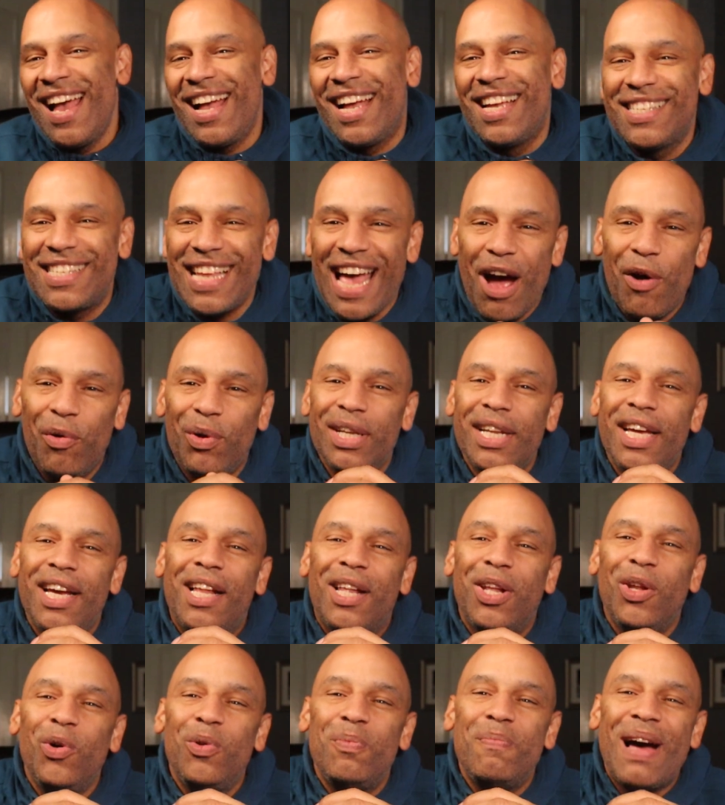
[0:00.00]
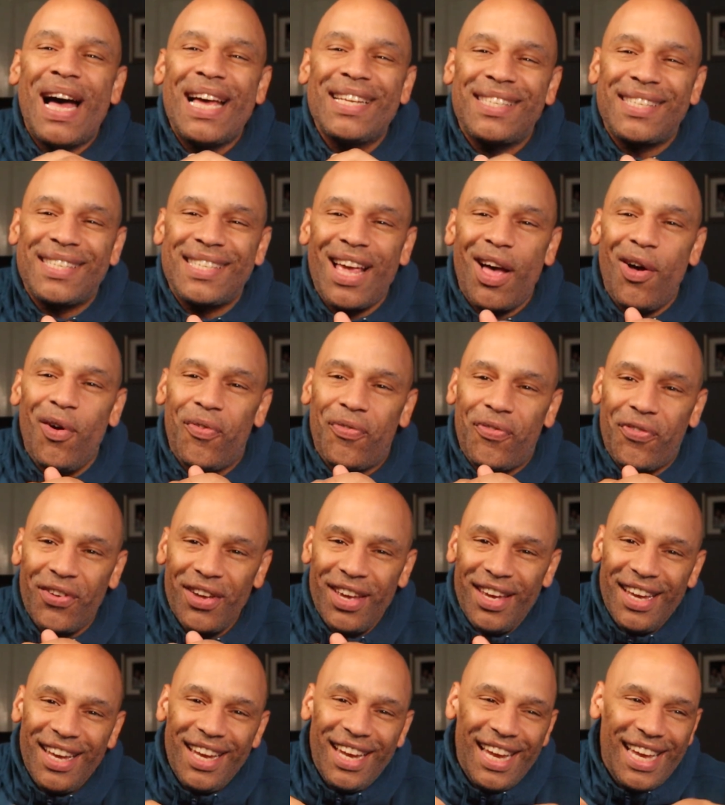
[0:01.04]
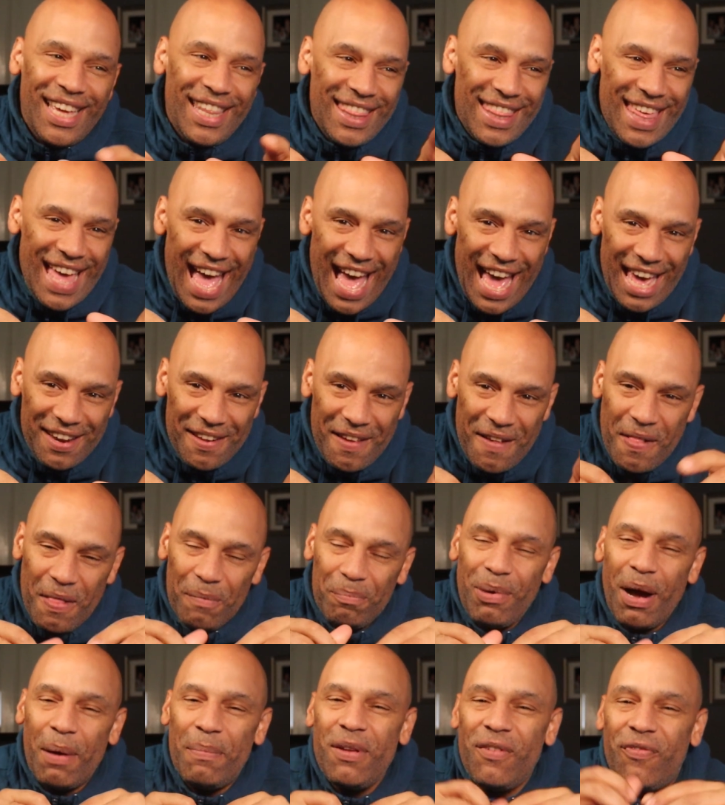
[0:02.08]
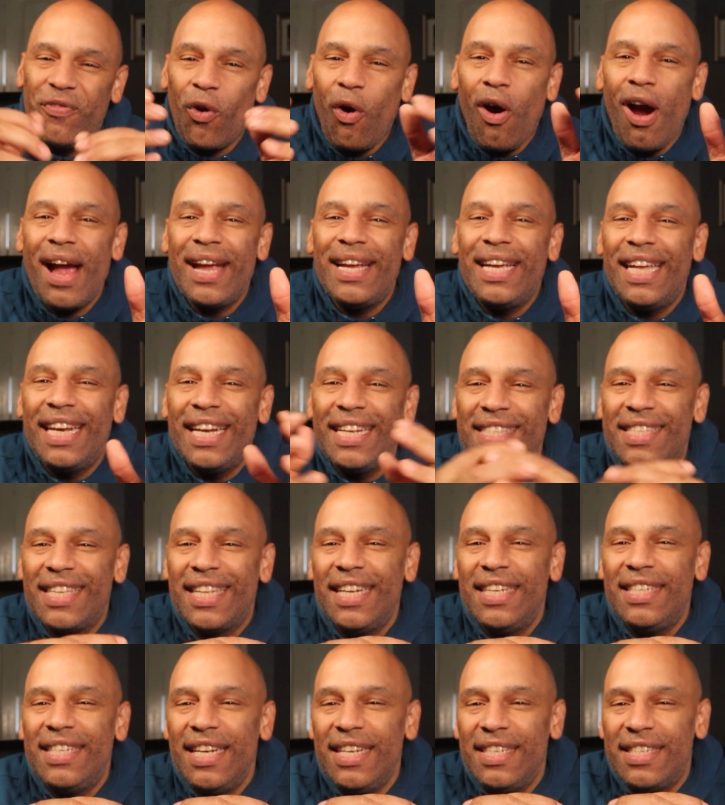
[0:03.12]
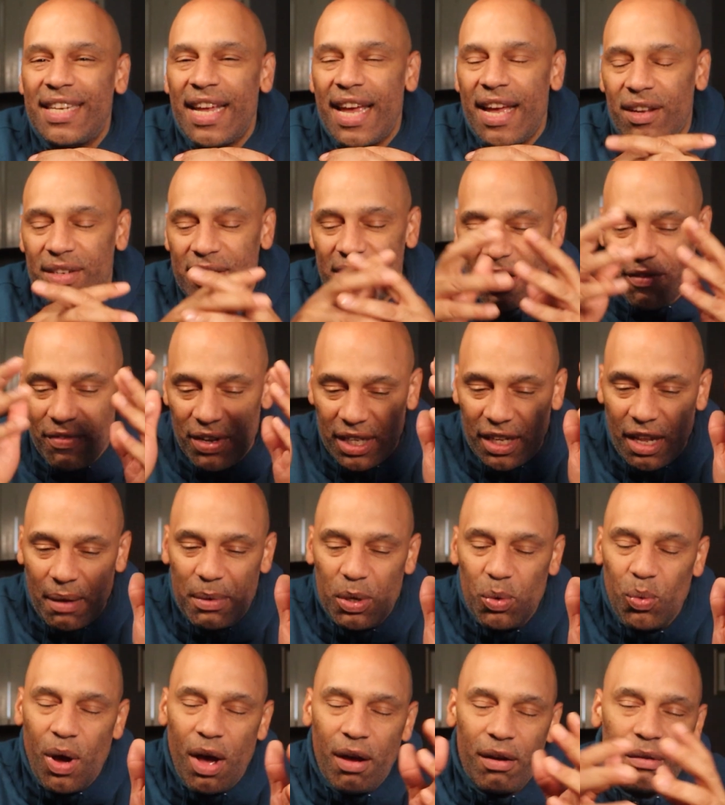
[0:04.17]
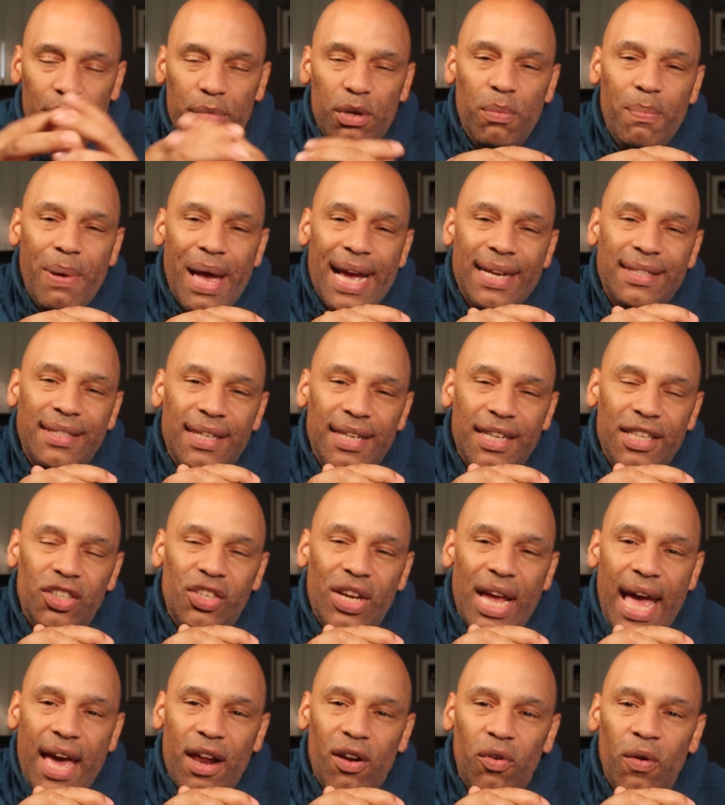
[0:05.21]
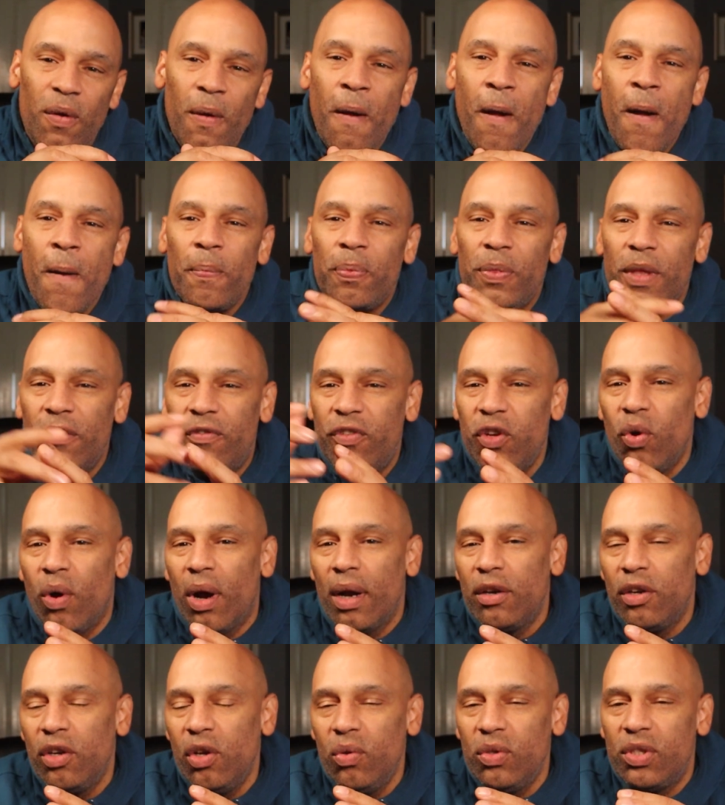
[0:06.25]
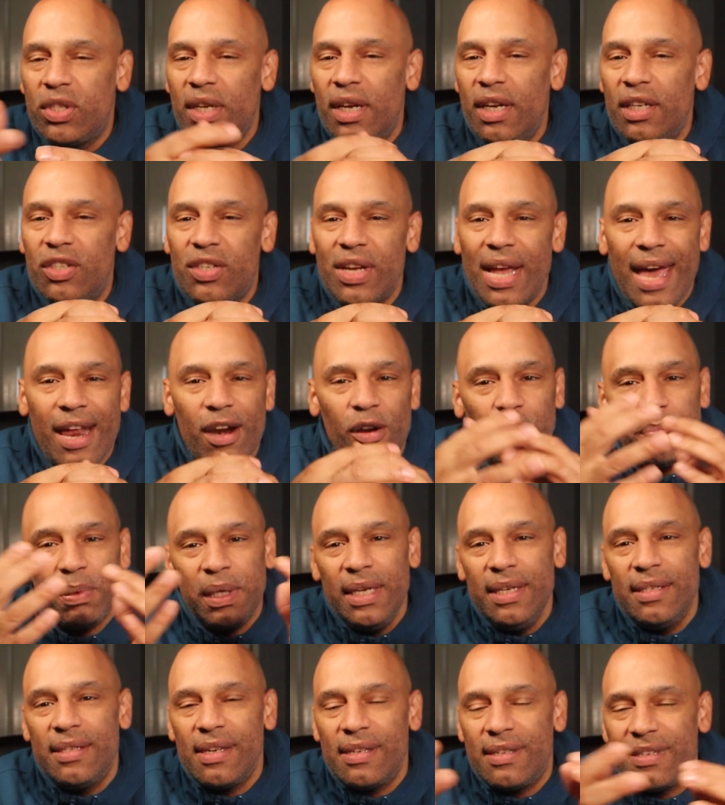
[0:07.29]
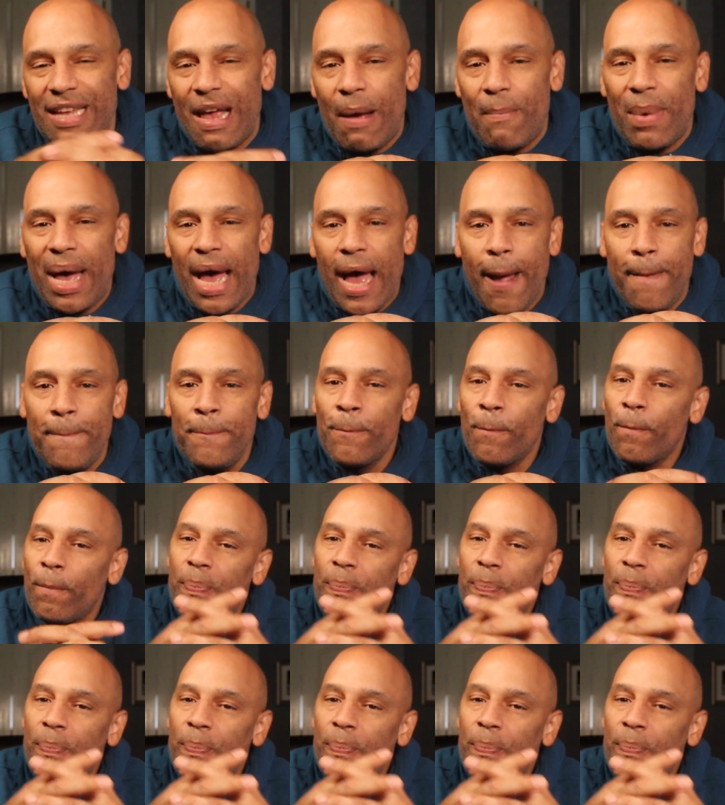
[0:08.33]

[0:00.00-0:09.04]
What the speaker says: because I will include myself in that. But before I get into the details of it, let me welcome you back to the channel. If you are new to the channel, please accept my